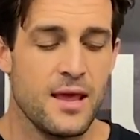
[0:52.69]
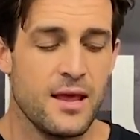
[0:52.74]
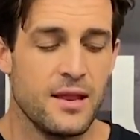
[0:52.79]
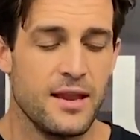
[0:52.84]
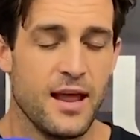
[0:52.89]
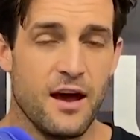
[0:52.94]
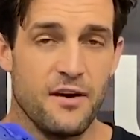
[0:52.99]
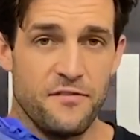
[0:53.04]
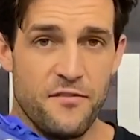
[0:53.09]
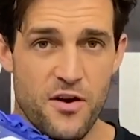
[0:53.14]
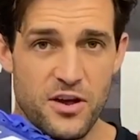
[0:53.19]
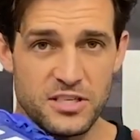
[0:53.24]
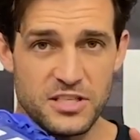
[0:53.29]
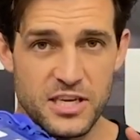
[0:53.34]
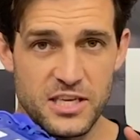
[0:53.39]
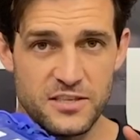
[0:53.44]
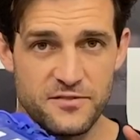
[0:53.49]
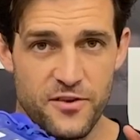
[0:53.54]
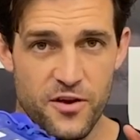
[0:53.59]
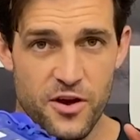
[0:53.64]
Now, first
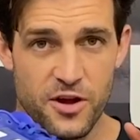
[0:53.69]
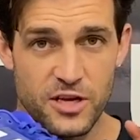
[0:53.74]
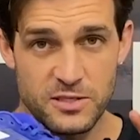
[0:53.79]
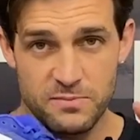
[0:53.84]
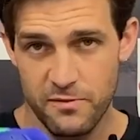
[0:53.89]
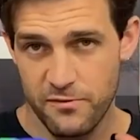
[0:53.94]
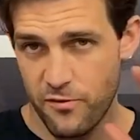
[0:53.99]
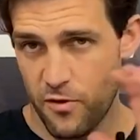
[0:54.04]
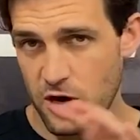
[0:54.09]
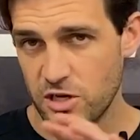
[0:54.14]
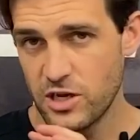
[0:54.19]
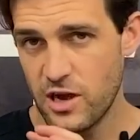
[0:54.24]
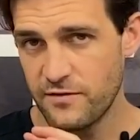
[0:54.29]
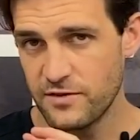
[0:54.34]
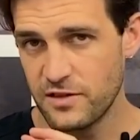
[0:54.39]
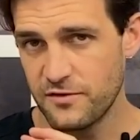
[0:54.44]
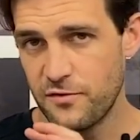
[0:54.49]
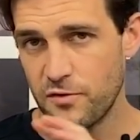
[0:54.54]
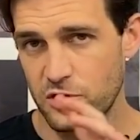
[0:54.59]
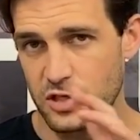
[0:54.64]
things first, before I dive
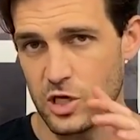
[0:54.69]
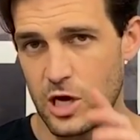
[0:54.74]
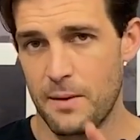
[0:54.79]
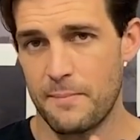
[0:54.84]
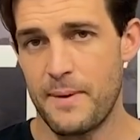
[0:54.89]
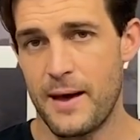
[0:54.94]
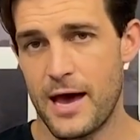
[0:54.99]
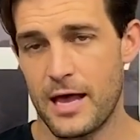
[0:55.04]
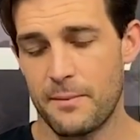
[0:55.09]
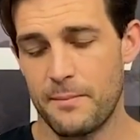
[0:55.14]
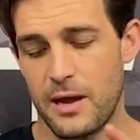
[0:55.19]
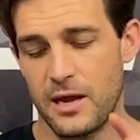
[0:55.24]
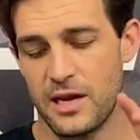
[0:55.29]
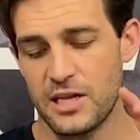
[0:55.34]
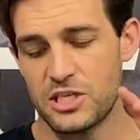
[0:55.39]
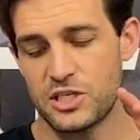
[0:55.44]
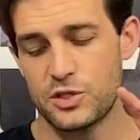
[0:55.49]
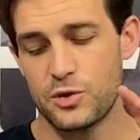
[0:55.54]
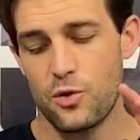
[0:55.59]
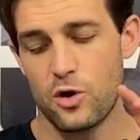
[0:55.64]
into the foot type part of me,
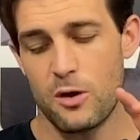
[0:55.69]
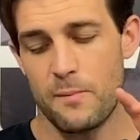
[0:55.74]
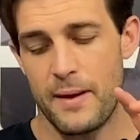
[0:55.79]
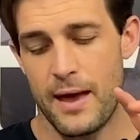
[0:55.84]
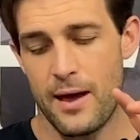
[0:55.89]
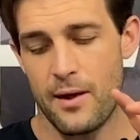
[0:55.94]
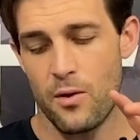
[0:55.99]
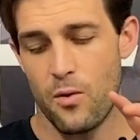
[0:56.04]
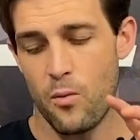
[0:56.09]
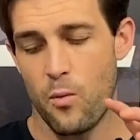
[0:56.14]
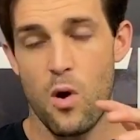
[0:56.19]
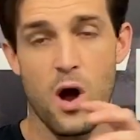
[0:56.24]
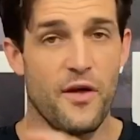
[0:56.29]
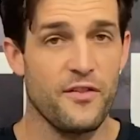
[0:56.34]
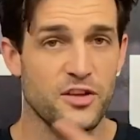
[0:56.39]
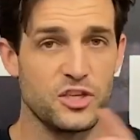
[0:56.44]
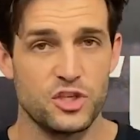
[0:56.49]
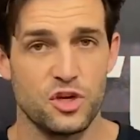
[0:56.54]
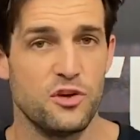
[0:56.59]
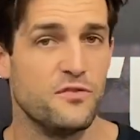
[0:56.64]
let's talk about why
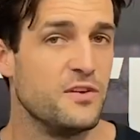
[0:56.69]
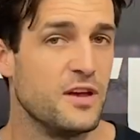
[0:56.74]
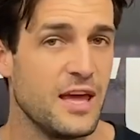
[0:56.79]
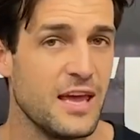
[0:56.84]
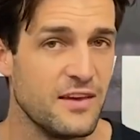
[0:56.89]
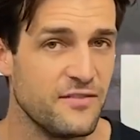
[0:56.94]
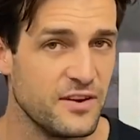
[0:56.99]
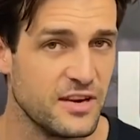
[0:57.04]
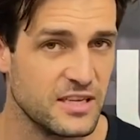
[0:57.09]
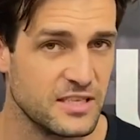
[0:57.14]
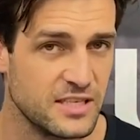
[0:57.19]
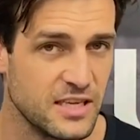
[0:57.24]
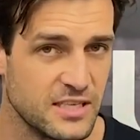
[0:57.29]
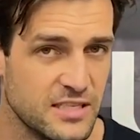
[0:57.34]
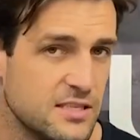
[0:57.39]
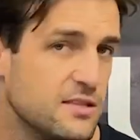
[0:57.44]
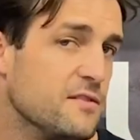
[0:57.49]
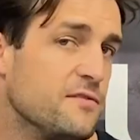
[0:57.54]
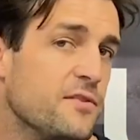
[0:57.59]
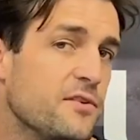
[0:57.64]
this shoe even
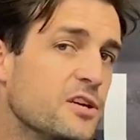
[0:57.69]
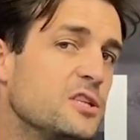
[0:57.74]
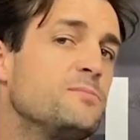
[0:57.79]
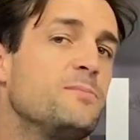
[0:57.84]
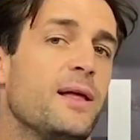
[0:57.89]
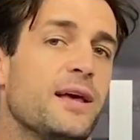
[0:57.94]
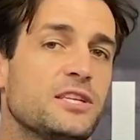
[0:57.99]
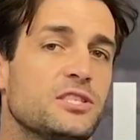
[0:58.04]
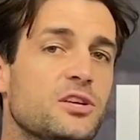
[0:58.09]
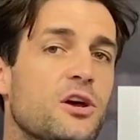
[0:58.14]
exists in the first place.